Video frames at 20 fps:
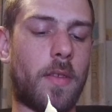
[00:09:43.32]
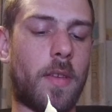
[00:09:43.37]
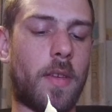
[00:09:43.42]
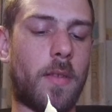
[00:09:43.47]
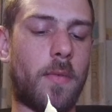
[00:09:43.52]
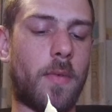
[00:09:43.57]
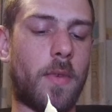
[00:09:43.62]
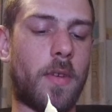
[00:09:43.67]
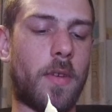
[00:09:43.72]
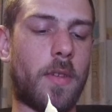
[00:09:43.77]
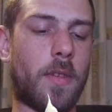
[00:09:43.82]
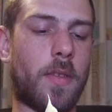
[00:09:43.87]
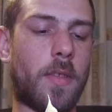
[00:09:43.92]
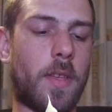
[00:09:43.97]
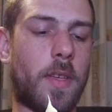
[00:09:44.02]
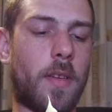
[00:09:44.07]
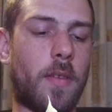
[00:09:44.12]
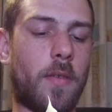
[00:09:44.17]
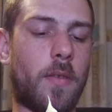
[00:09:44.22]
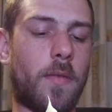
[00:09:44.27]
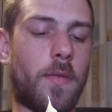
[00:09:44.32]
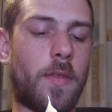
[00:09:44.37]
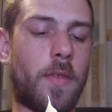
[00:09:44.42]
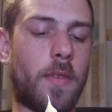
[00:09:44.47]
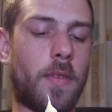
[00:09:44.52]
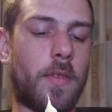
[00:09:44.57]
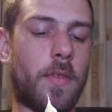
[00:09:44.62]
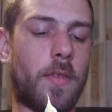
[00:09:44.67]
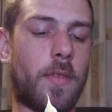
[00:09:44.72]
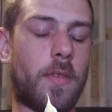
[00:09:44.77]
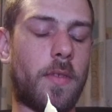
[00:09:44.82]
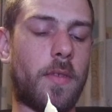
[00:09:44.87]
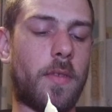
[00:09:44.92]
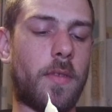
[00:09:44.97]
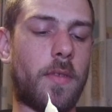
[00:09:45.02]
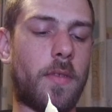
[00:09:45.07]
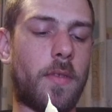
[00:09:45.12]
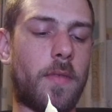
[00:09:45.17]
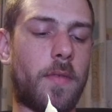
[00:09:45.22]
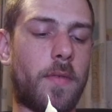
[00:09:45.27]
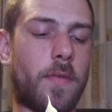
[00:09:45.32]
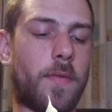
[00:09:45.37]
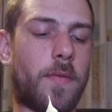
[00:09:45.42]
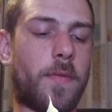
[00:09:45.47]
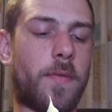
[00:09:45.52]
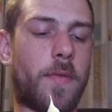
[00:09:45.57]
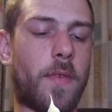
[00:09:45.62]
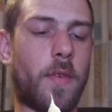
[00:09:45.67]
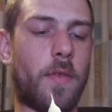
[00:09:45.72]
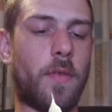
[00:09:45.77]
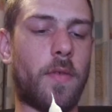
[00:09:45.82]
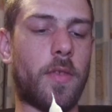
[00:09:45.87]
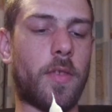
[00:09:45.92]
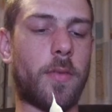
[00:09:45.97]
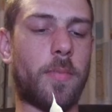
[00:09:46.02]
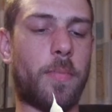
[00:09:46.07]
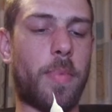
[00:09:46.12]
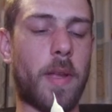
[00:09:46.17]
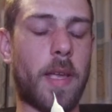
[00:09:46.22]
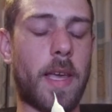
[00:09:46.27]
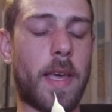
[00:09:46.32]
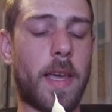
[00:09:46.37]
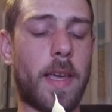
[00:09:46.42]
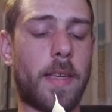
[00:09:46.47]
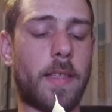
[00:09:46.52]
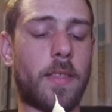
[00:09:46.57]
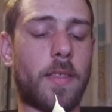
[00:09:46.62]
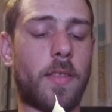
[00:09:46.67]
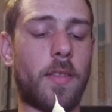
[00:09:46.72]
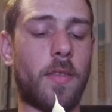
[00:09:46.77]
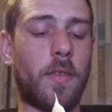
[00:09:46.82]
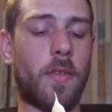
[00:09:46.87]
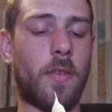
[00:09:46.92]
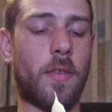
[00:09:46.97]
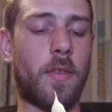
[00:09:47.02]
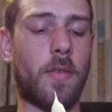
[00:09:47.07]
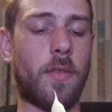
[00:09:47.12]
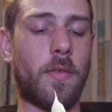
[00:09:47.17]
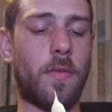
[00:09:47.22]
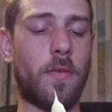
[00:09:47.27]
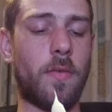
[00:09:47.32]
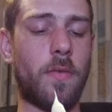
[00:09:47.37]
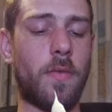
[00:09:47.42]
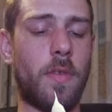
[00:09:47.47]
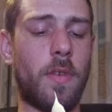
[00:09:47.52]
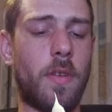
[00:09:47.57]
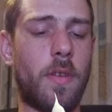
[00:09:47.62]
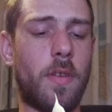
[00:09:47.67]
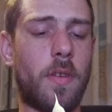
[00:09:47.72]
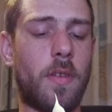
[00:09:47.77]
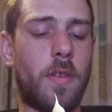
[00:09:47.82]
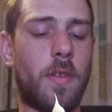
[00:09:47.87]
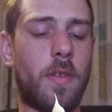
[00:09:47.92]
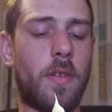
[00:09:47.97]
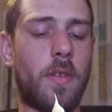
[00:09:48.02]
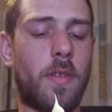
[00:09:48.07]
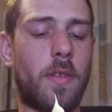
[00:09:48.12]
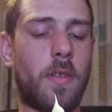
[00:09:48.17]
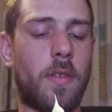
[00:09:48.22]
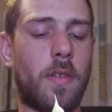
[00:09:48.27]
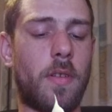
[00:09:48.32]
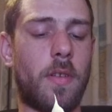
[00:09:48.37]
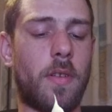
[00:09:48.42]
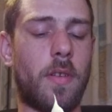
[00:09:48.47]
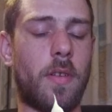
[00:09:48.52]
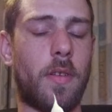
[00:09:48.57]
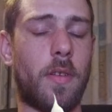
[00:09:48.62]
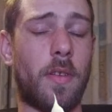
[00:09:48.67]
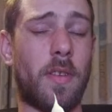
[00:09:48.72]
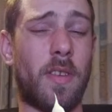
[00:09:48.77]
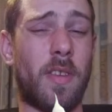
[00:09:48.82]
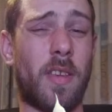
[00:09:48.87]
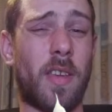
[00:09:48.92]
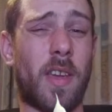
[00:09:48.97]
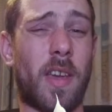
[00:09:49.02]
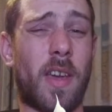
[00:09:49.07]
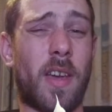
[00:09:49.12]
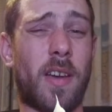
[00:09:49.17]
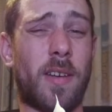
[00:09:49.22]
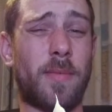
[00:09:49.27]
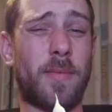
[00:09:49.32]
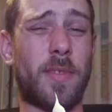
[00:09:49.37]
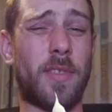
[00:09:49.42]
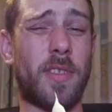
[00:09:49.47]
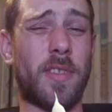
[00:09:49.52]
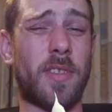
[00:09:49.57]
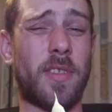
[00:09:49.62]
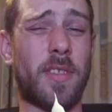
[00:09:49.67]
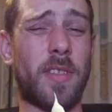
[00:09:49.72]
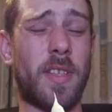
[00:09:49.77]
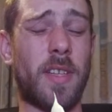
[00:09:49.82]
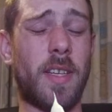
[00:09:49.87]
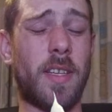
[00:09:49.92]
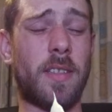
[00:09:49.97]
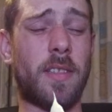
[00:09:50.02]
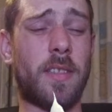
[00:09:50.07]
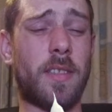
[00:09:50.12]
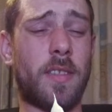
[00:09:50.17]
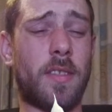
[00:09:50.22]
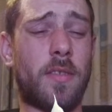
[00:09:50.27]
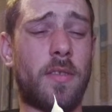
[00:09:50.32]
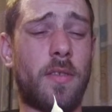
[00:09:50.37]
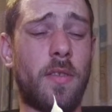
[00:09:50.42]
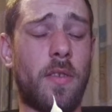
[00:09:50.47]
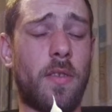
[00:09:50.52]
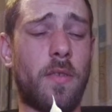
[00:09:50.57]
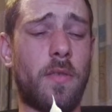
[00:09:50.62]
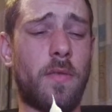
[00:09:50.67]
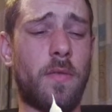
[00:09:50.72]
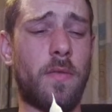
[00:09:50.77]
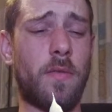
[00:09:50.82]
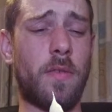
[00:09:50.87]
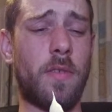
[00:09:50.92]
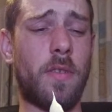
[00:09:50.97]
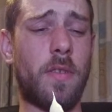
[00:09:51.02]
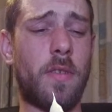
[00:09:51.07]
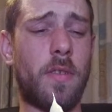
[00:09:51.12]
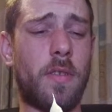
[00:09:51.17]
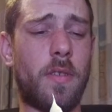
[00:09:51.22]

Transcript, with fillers: And we're gonna take off a focus blast. No. Yeah, I'm just gonna let this go.